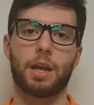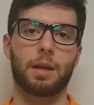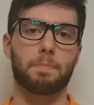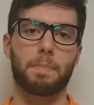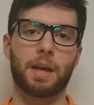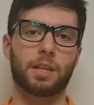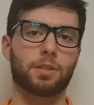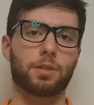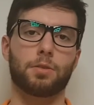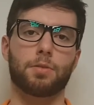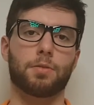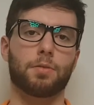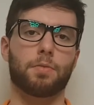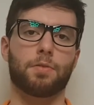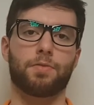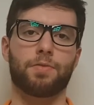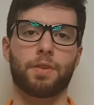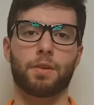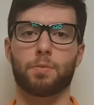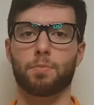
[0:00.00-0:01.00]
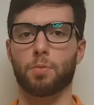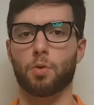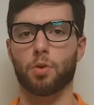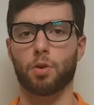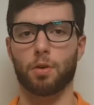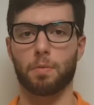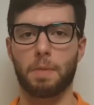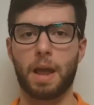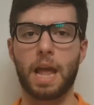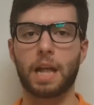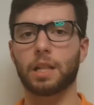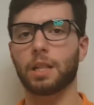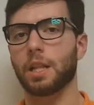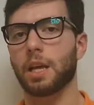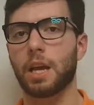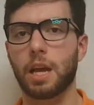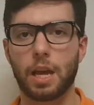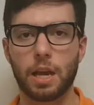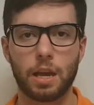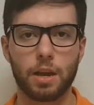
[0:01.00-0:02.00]
makes you feel more
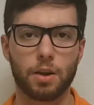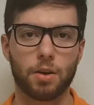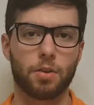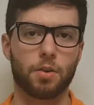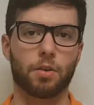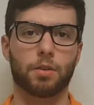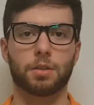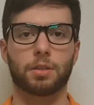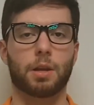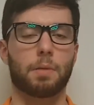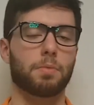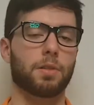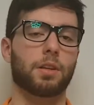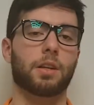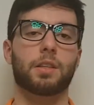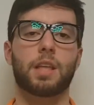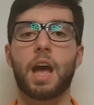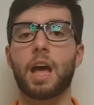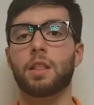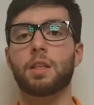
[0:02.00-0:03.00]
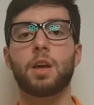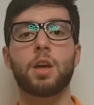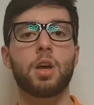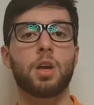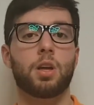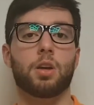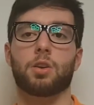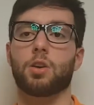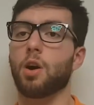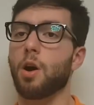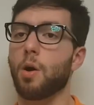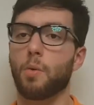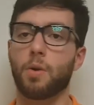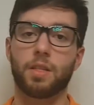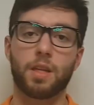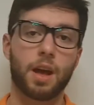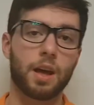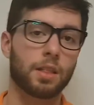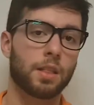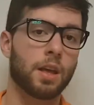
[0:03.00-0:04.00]
manly or something like that, go with
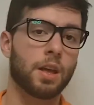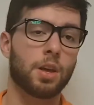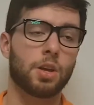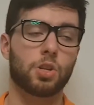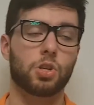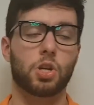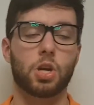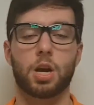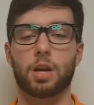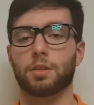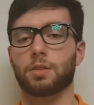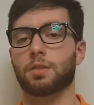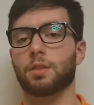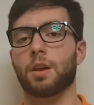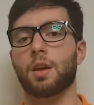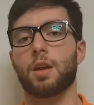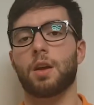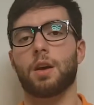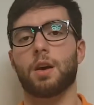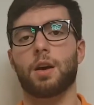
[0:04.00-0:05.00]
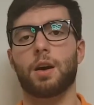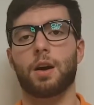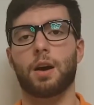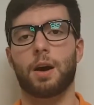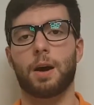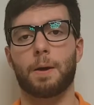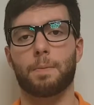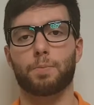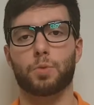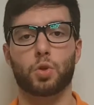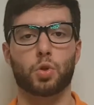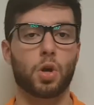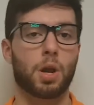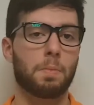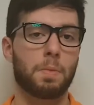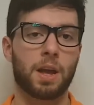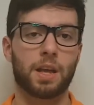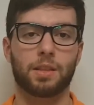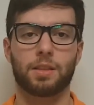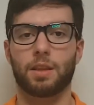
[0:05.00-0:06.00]
it. Just
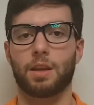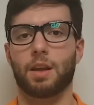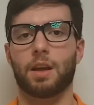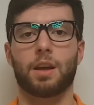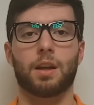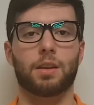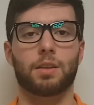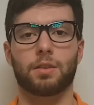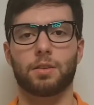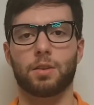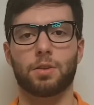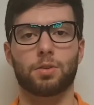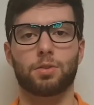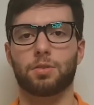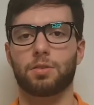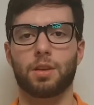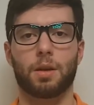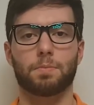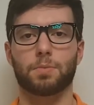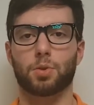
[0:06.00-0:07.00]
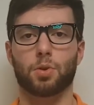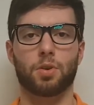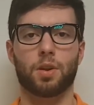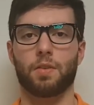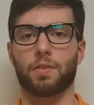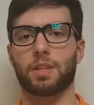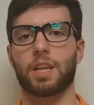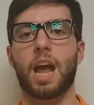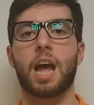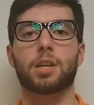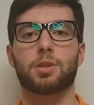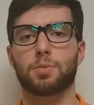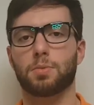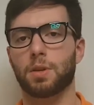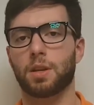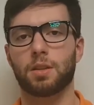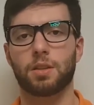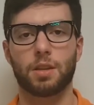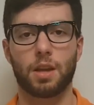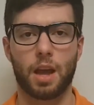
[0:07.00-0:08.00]
trim it and use some sort of
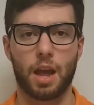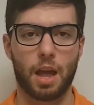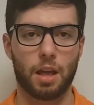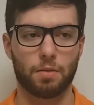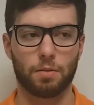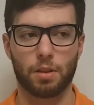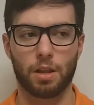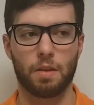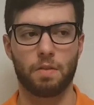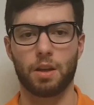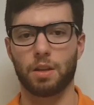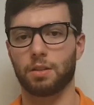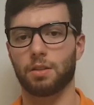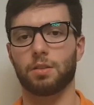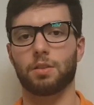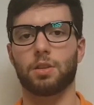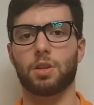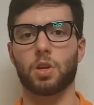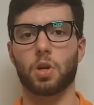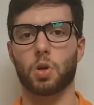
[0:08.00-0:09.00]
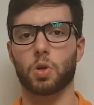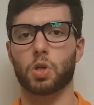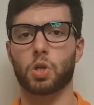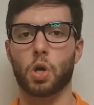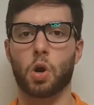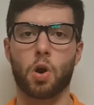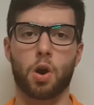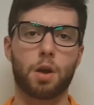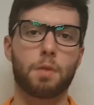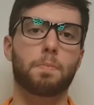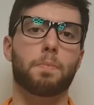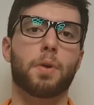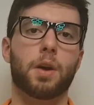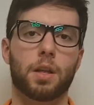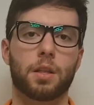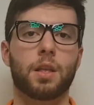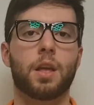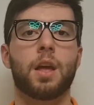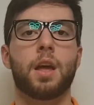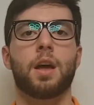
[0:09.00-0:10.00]
attachment and leave it, short,
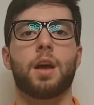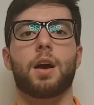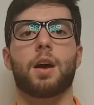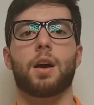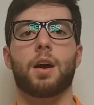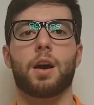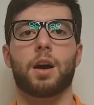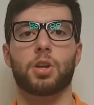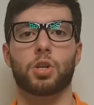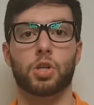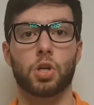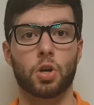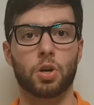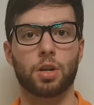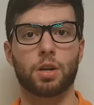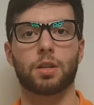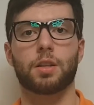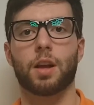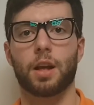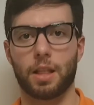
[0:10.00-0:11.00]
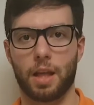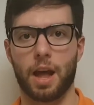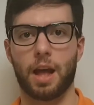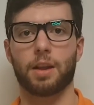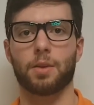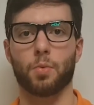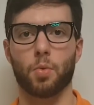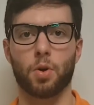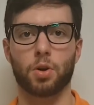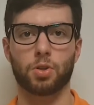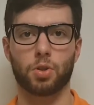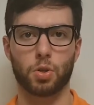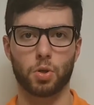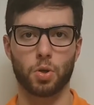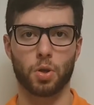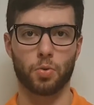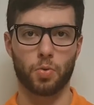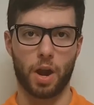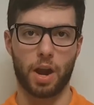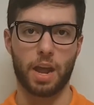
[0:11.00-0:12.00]
but shorter than what you
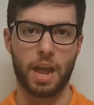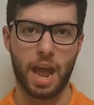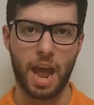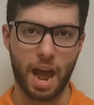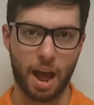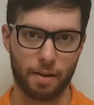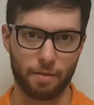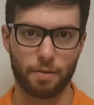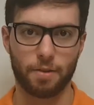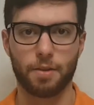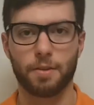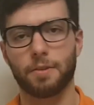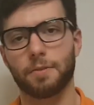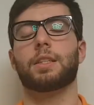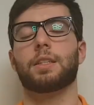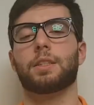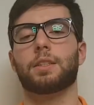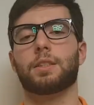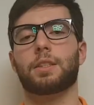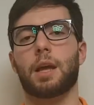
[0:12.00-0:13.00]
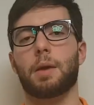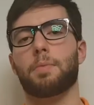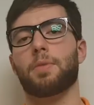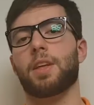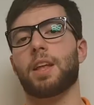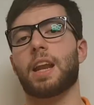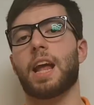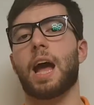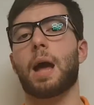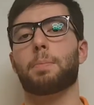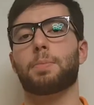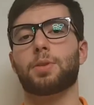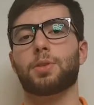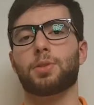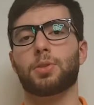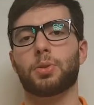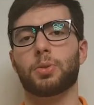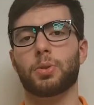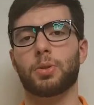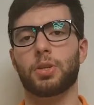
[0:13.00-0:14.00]
already have. Same thing
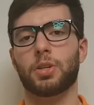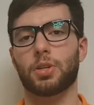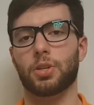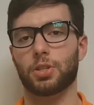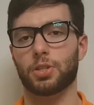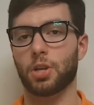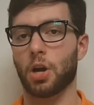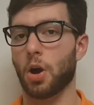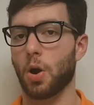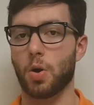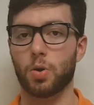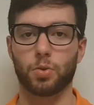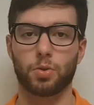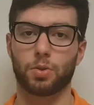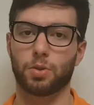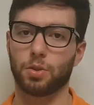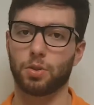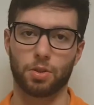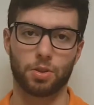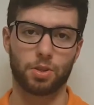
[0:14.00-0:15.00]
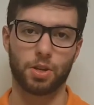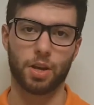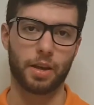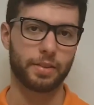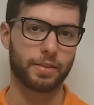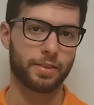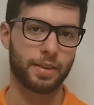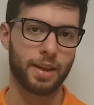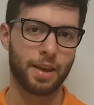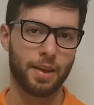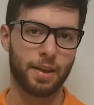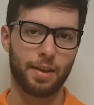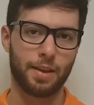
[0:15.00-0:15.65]
happens to your toes. You just